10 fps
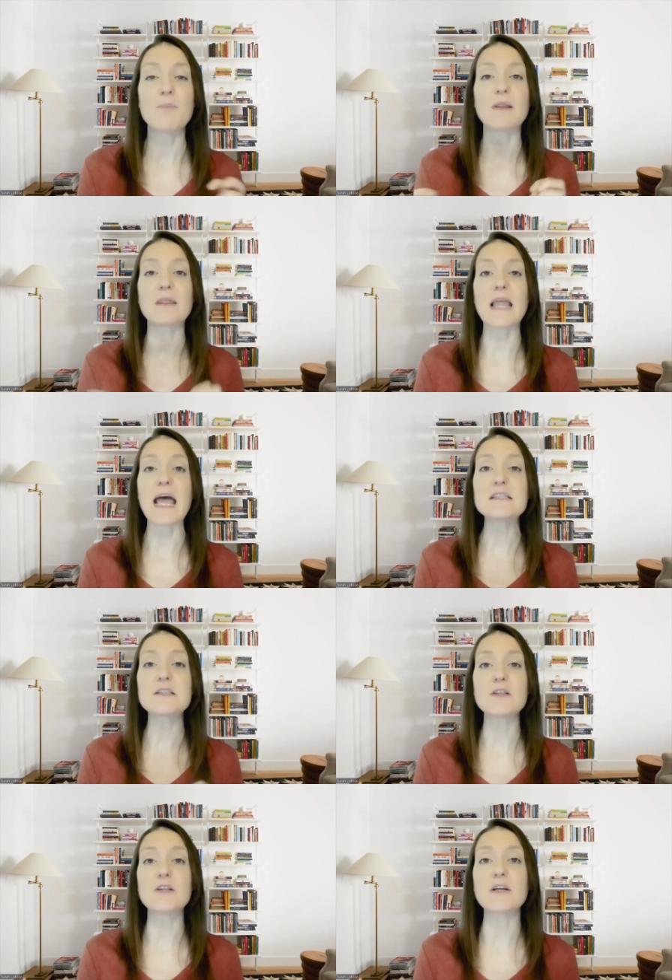But
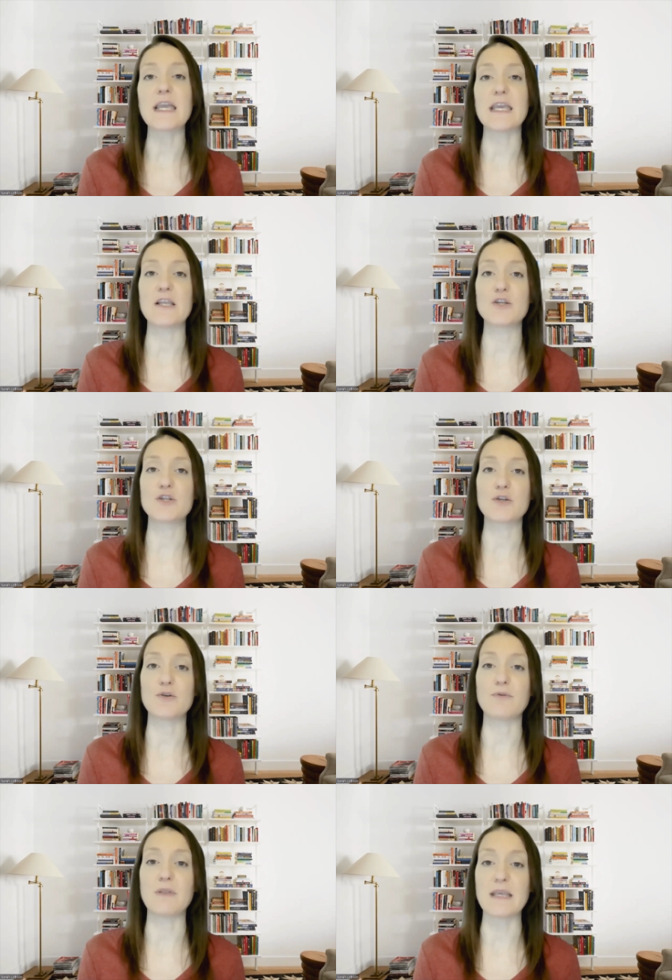let's look
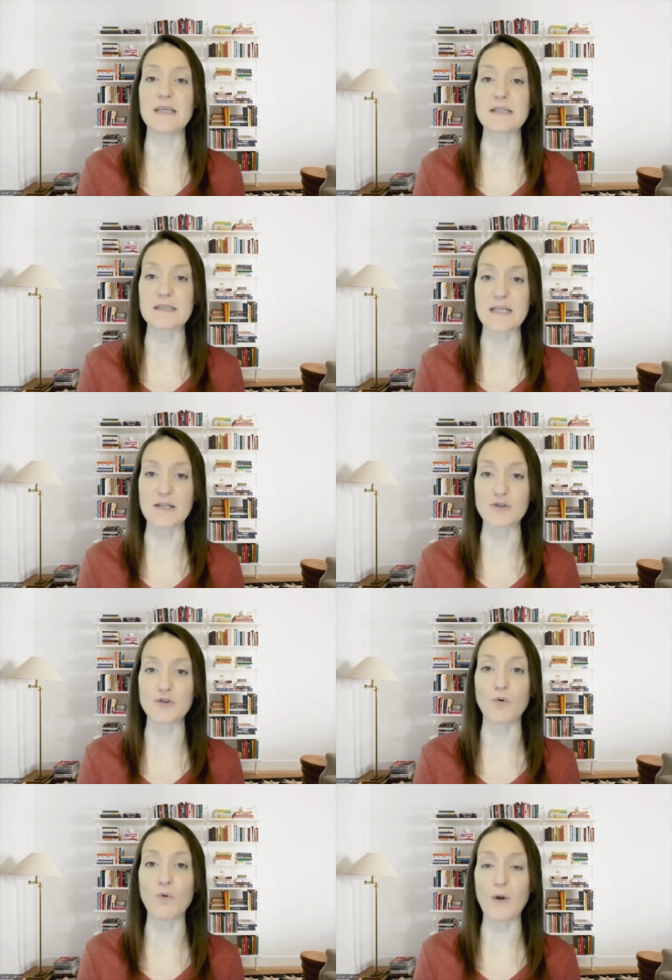into these
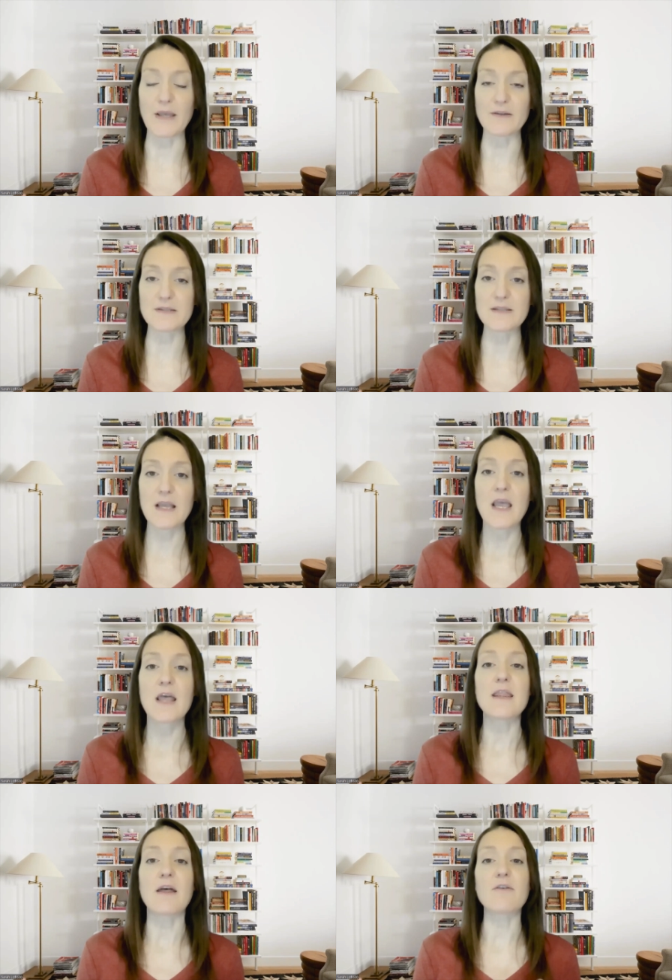essential oils.
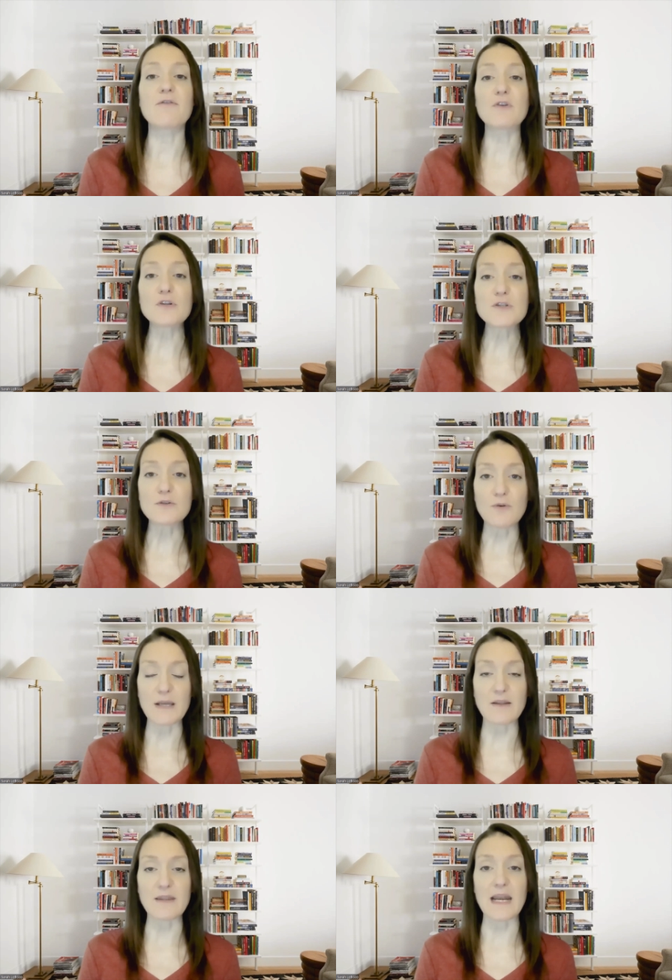Now, the first
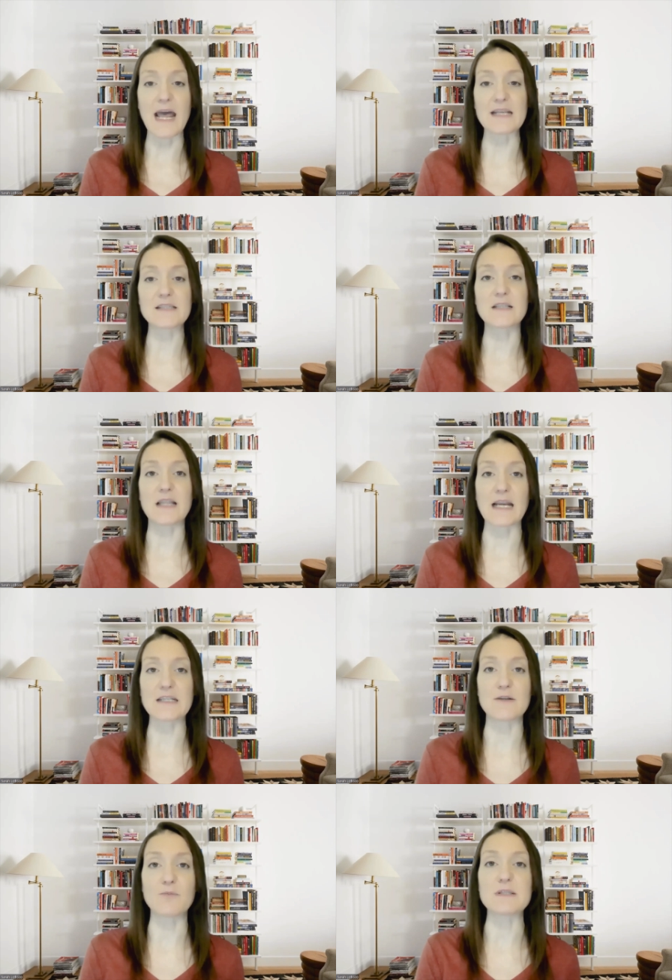oil that I
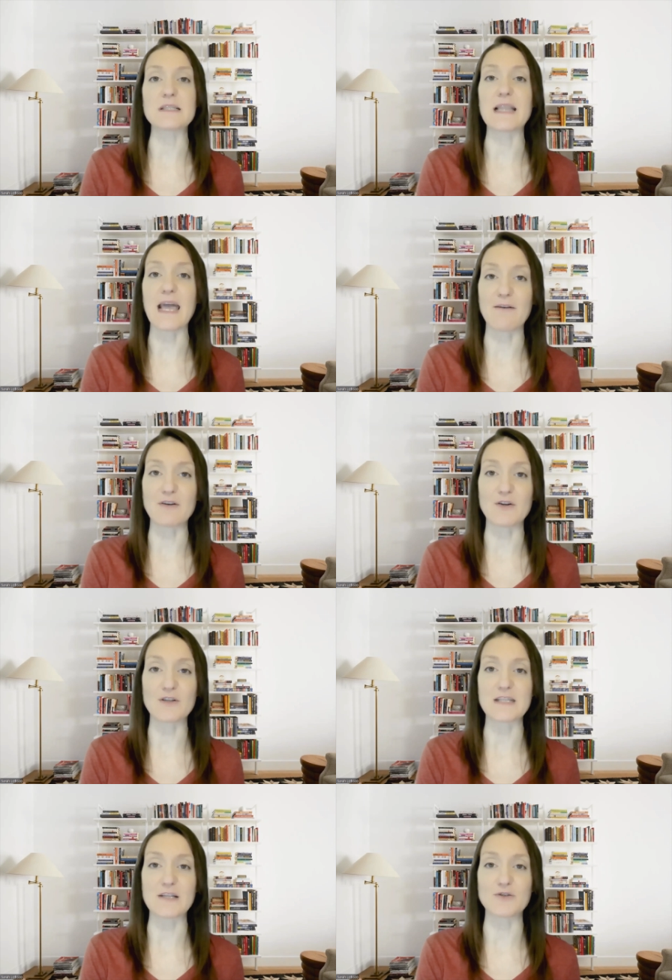selected was lavender
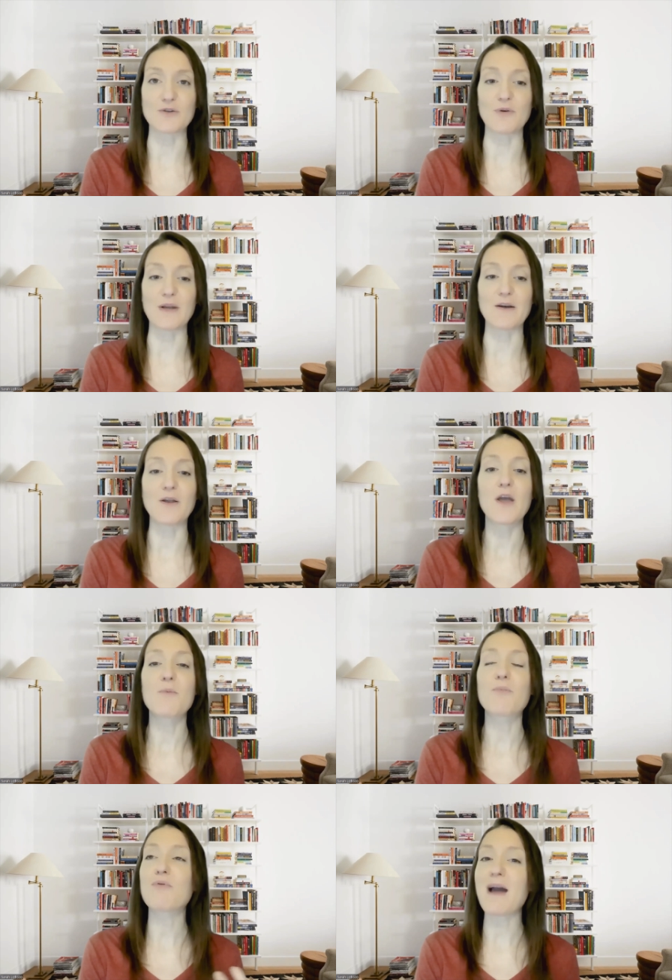essential oil.
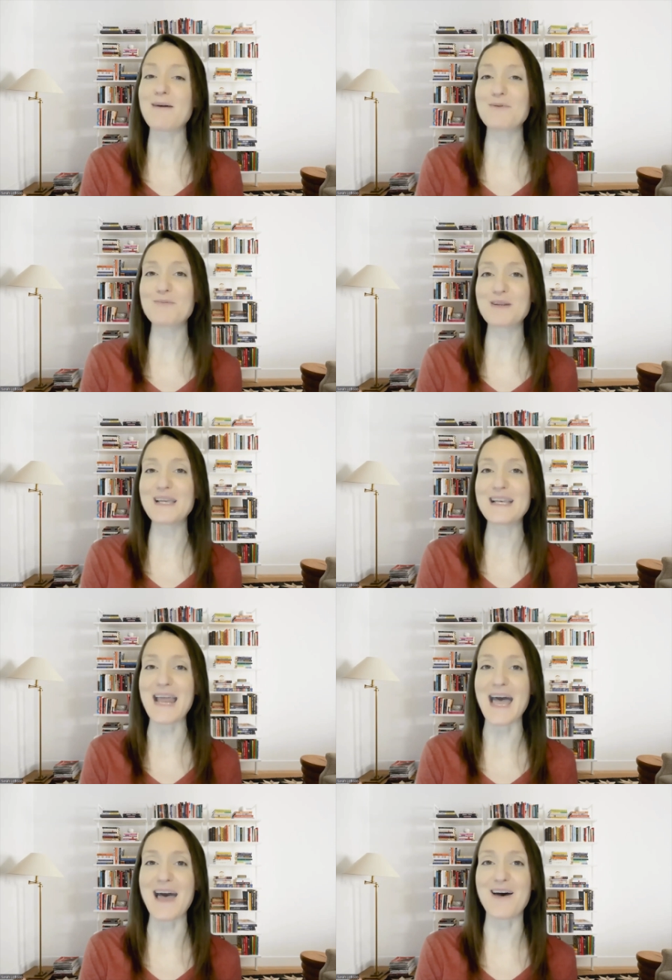Probably
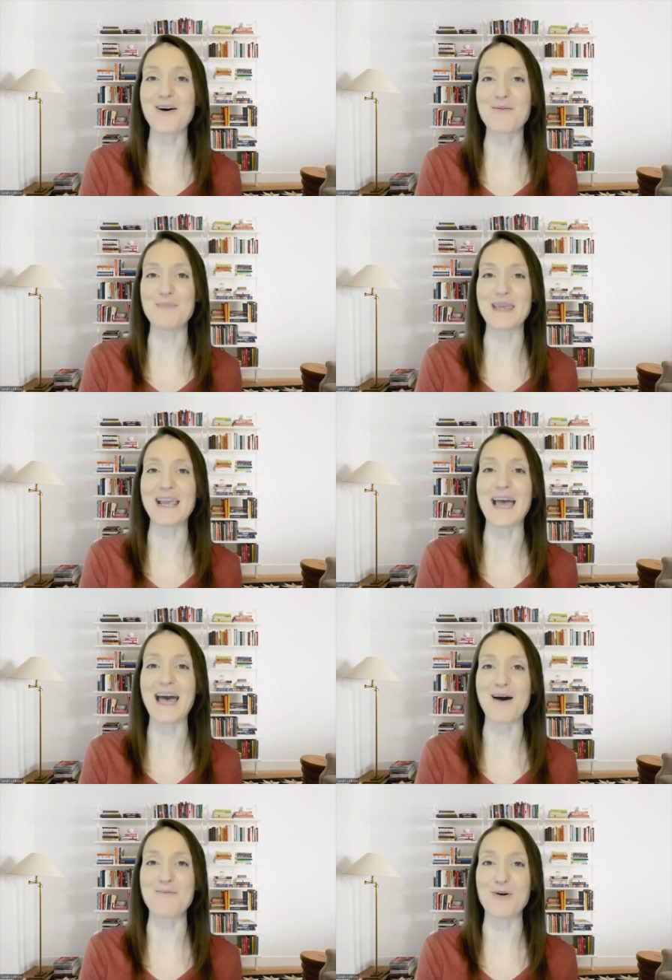not a big
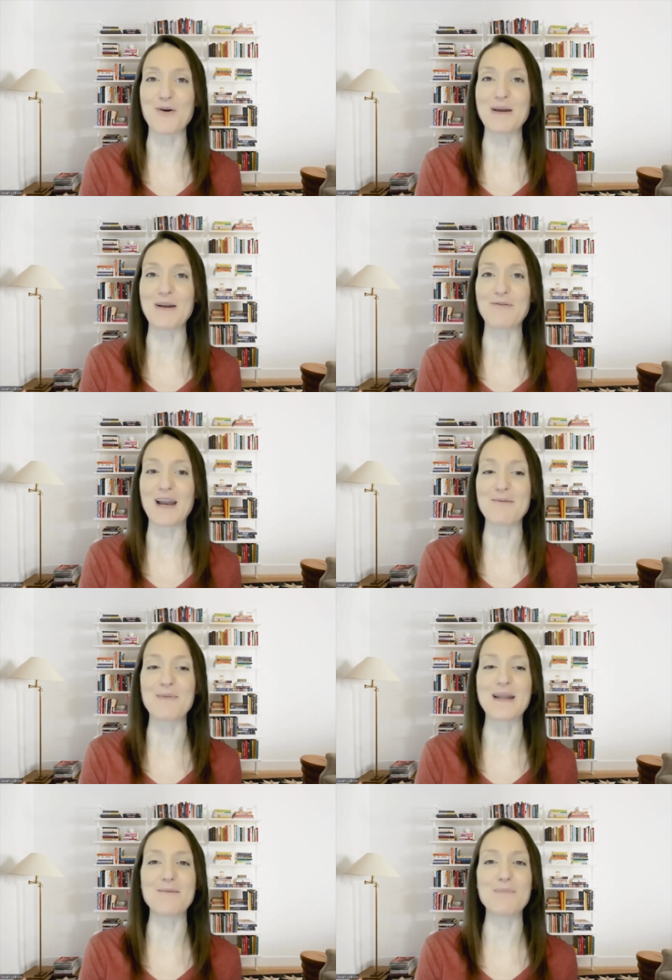aha moment, right?
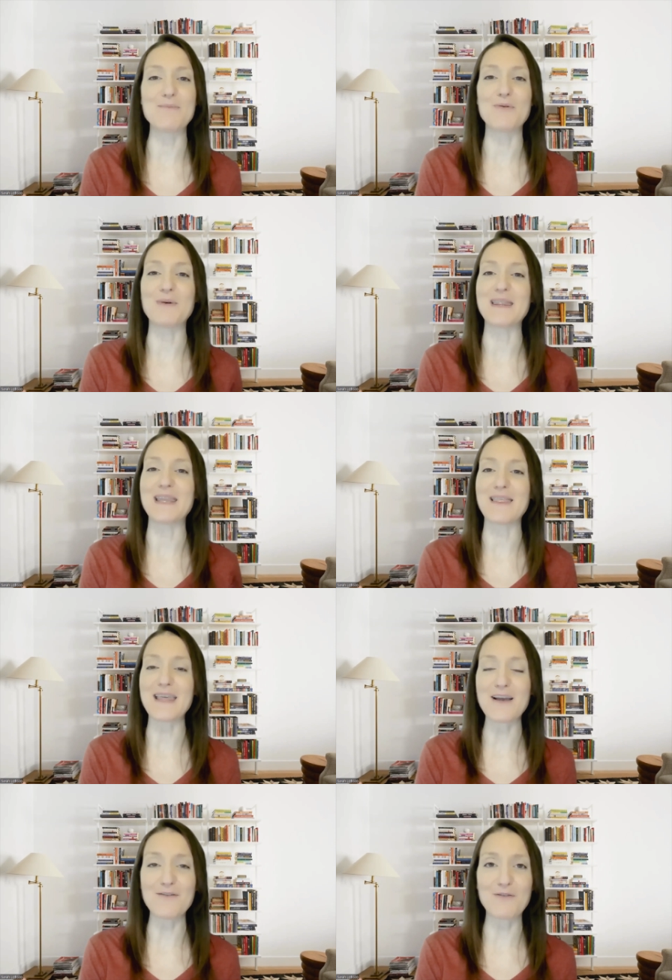Many people, when they
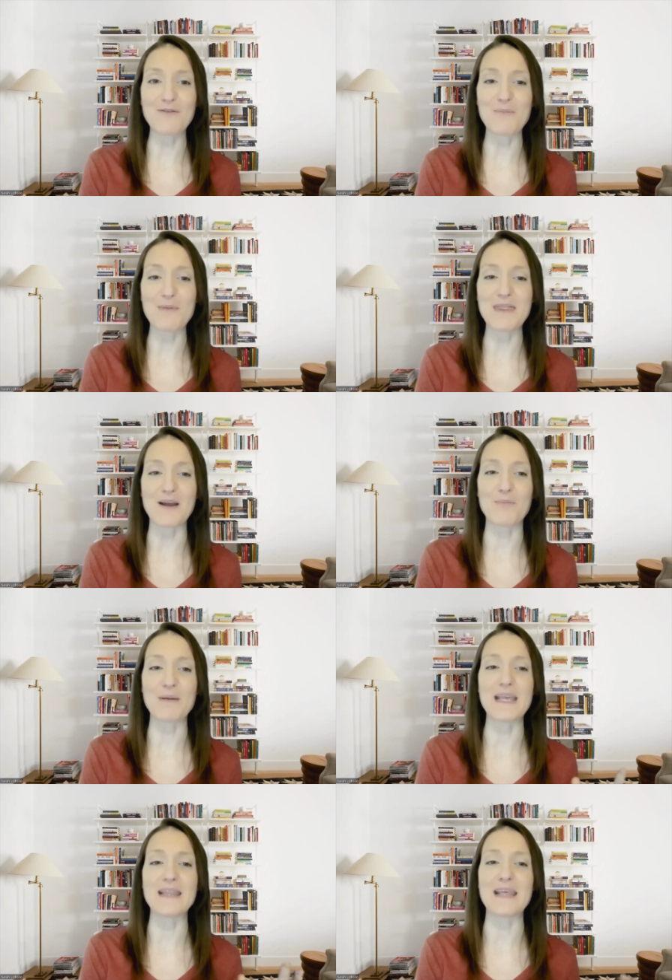think of
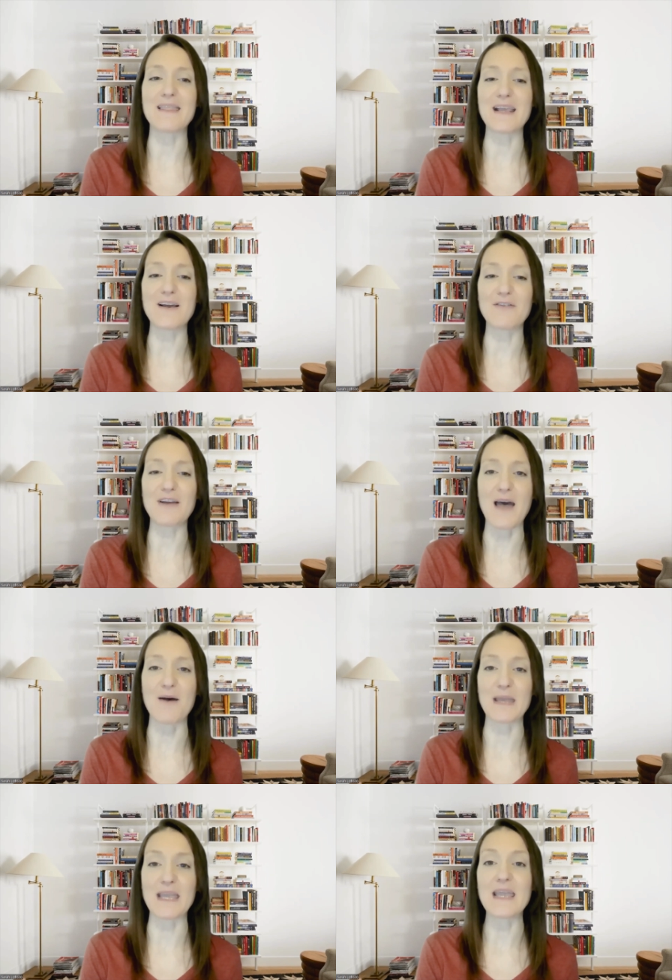aromatherapy and they think of
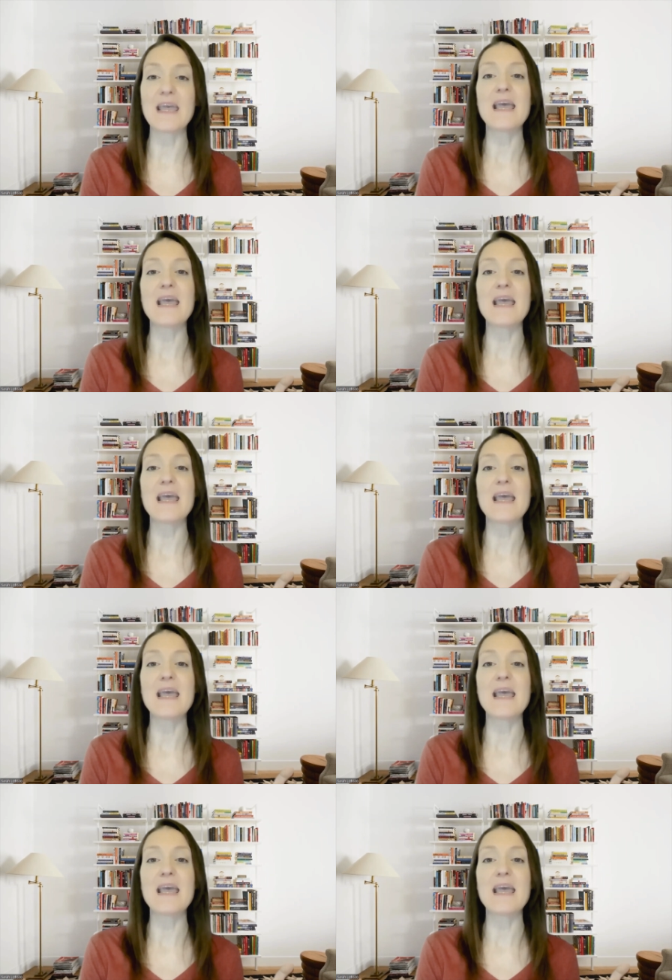calming,